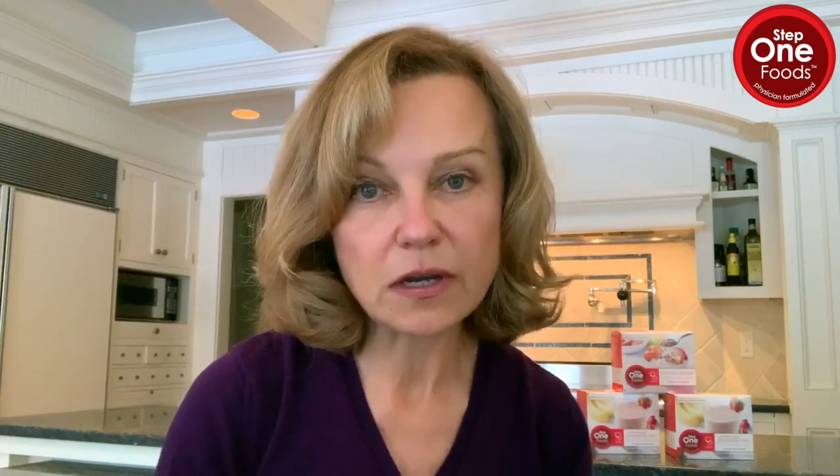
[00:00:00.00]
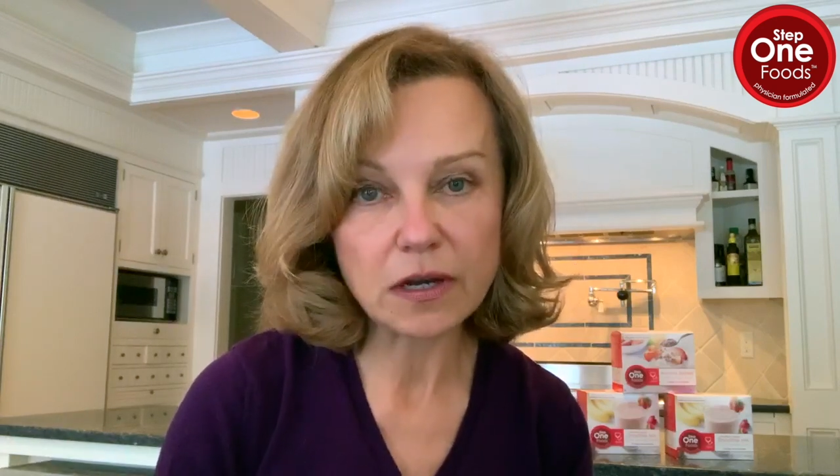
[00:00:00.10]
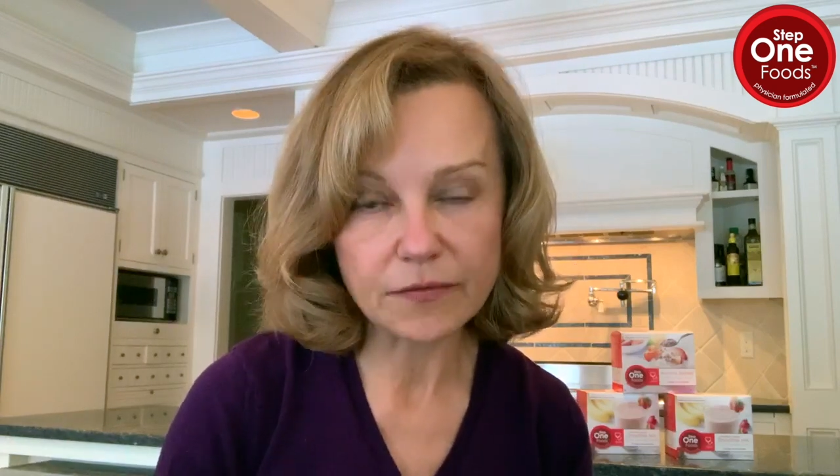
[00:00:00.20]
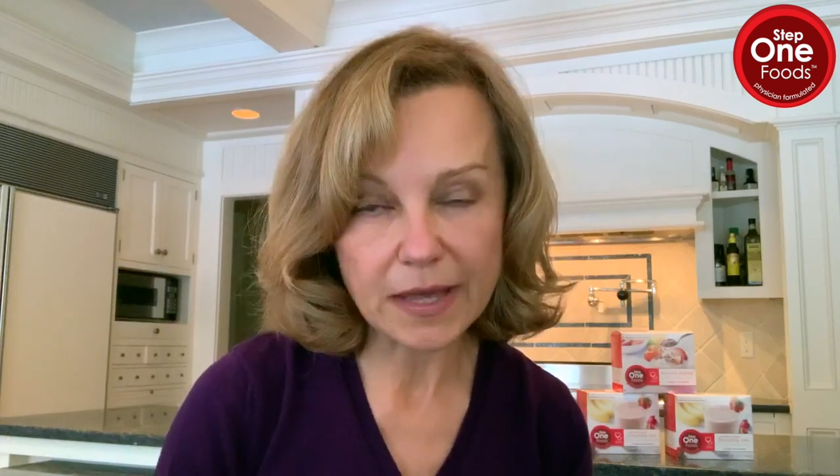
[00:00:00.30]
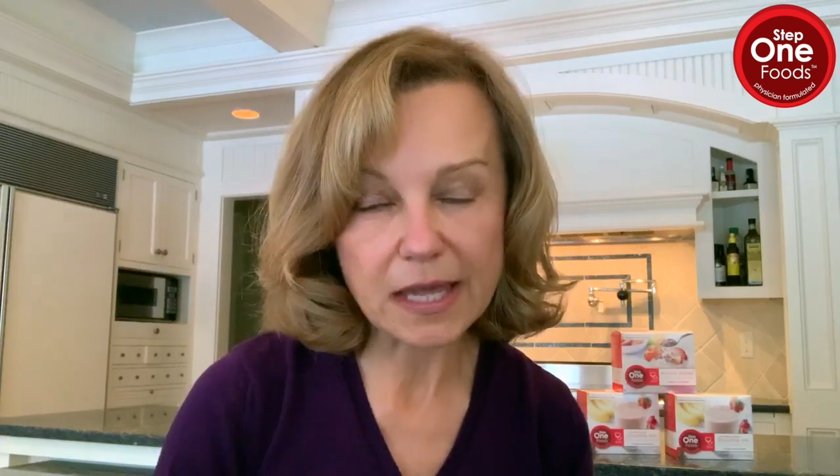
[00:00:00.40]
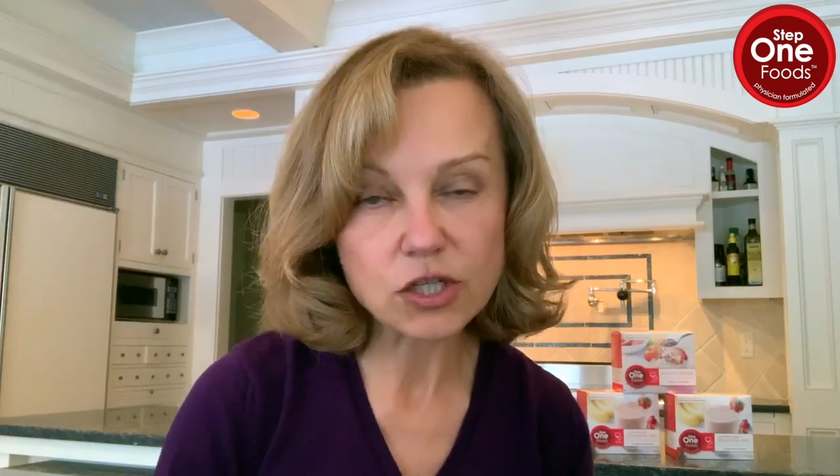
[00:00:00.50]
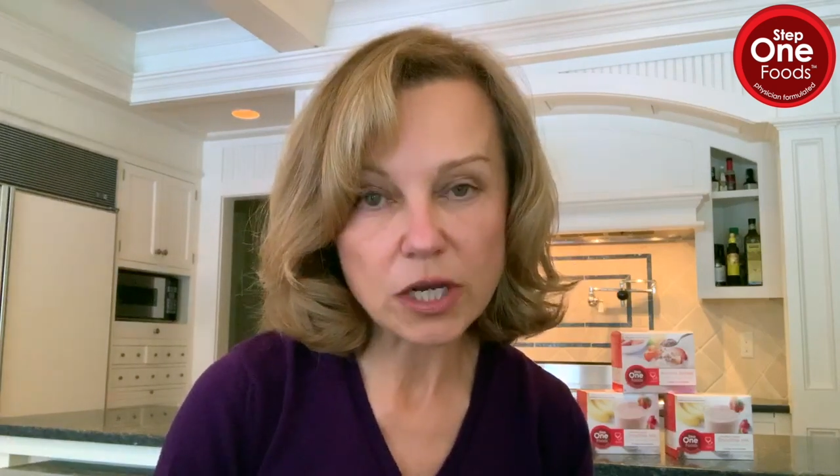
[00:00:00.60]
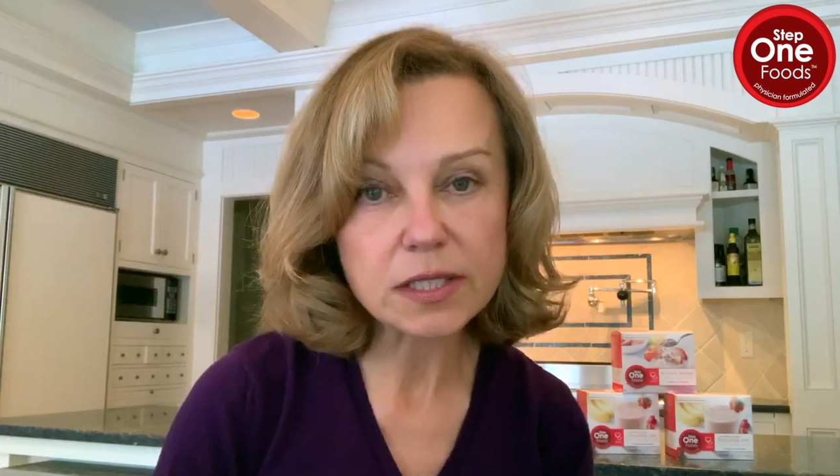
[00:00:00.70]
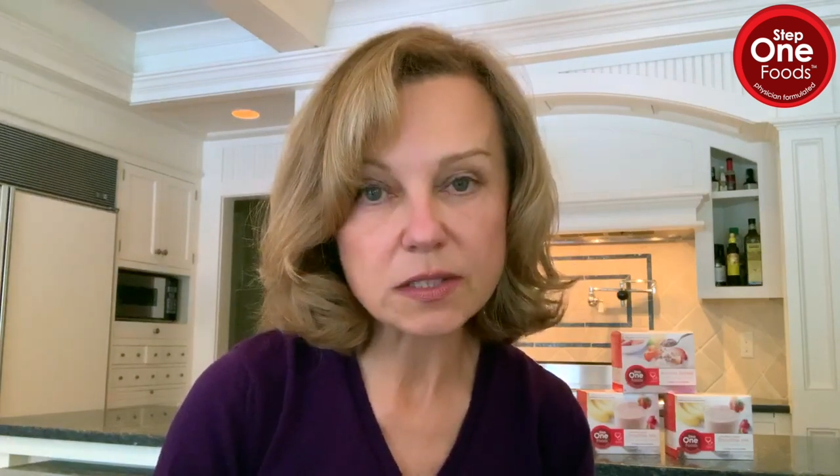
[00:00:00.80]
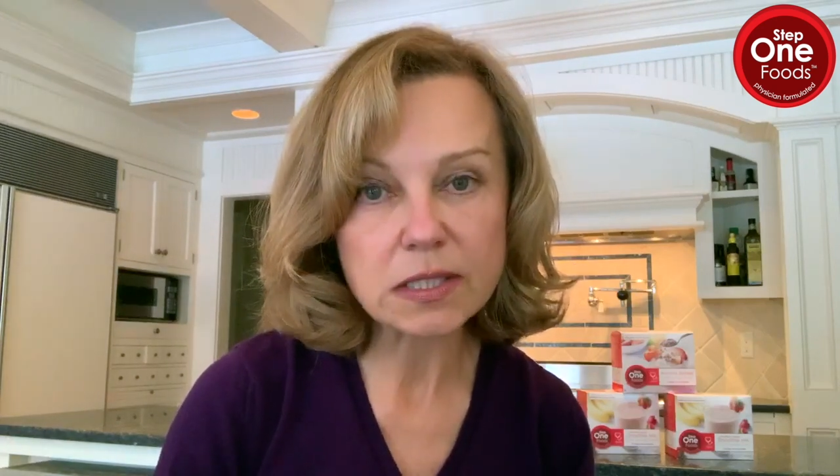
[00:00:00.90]
of
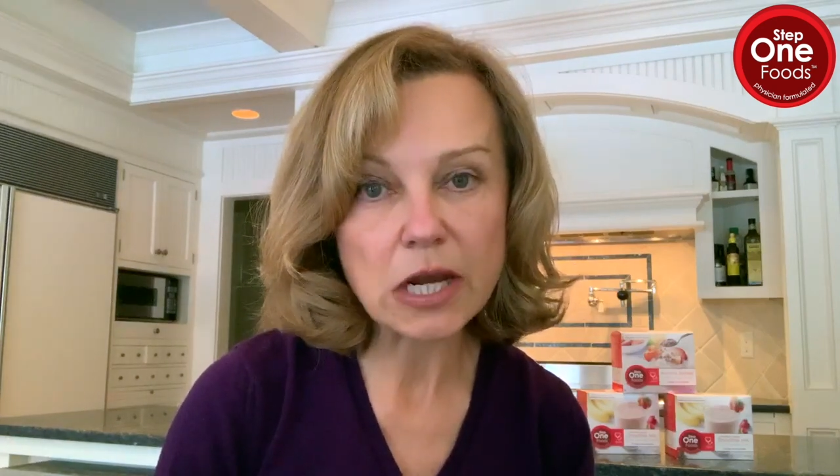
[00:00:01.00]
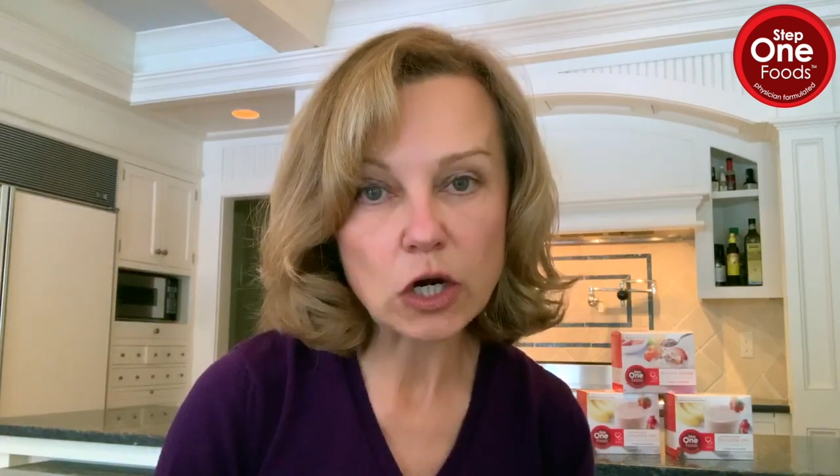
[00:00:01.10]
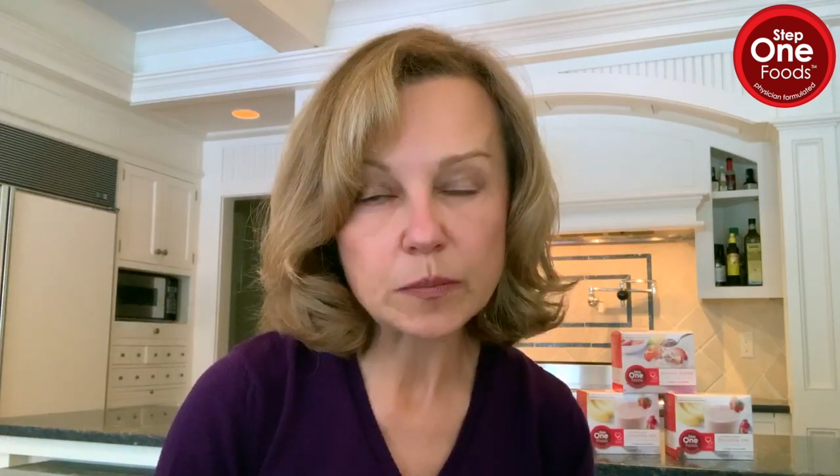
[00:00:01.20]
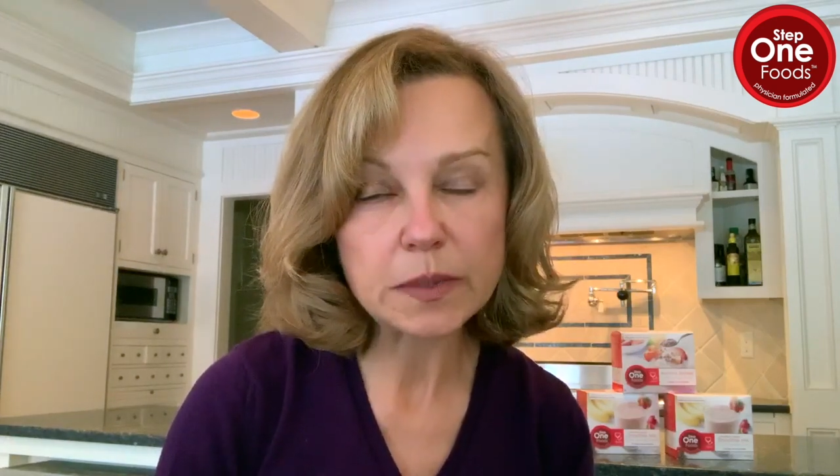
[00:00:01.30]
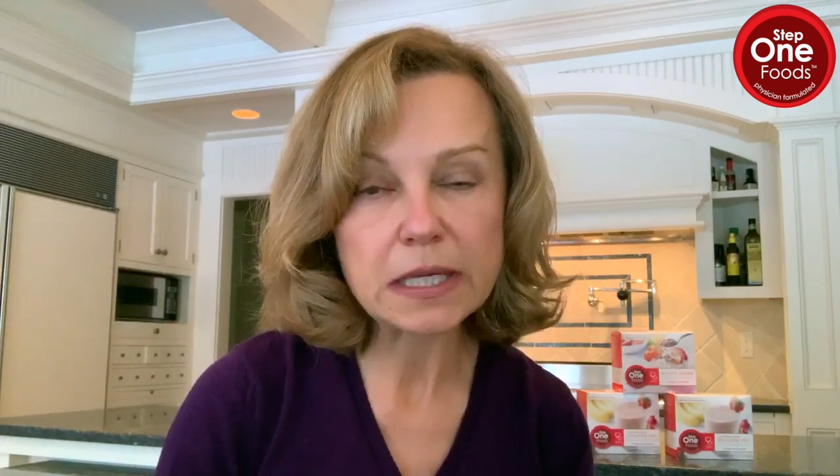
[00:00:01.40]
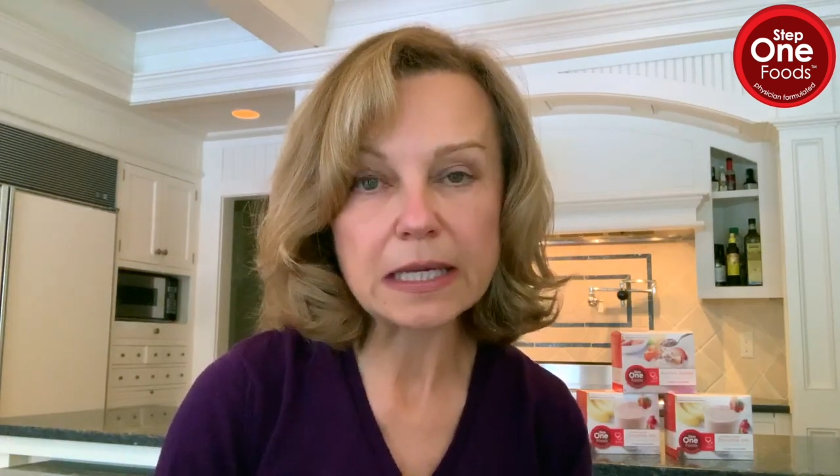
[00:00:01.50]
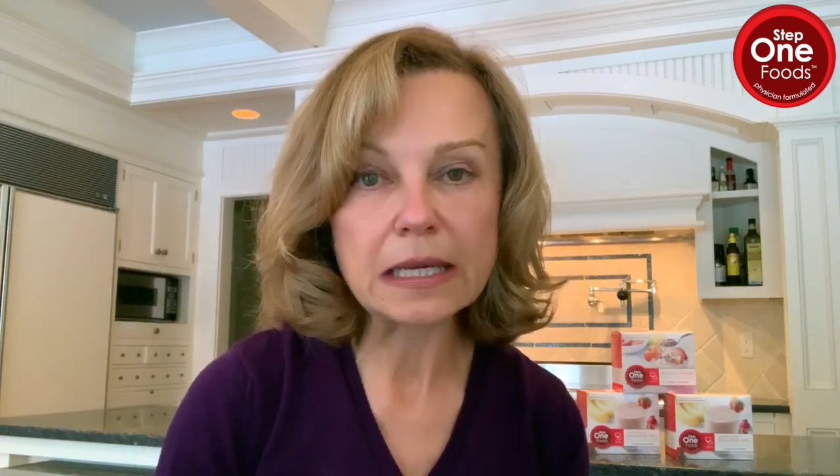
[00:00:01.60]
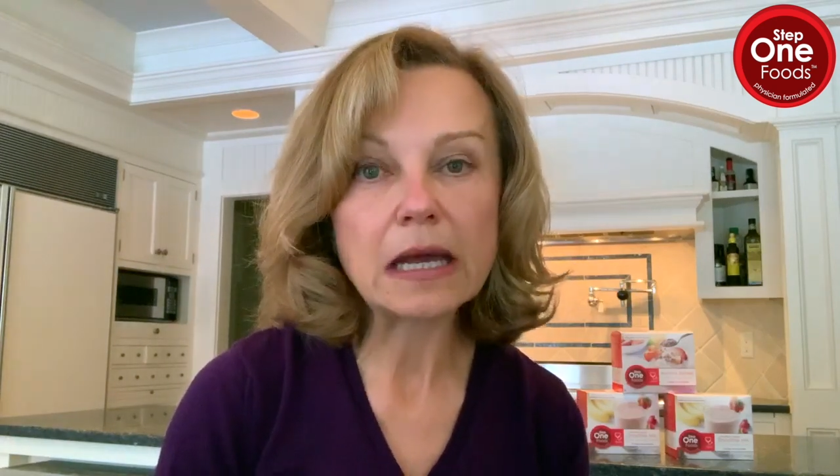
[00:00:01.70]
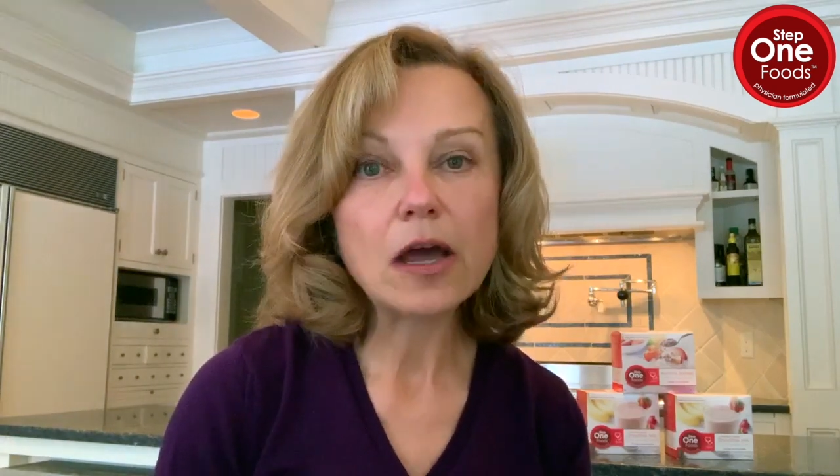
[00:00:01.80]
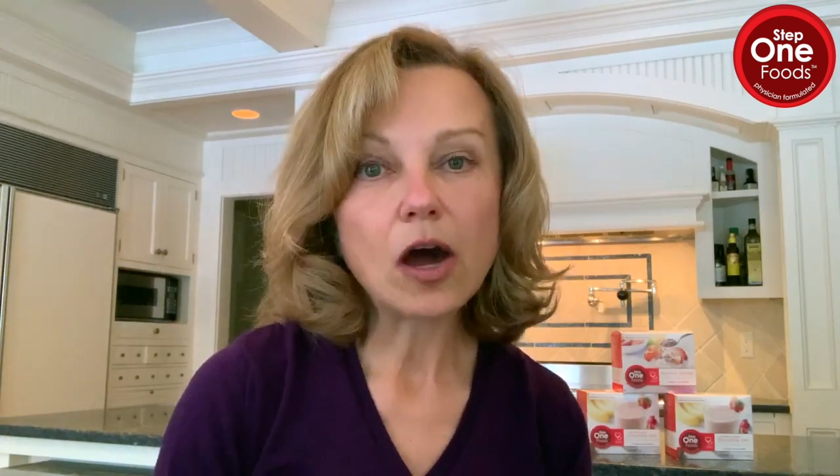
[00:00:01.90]
HSCRP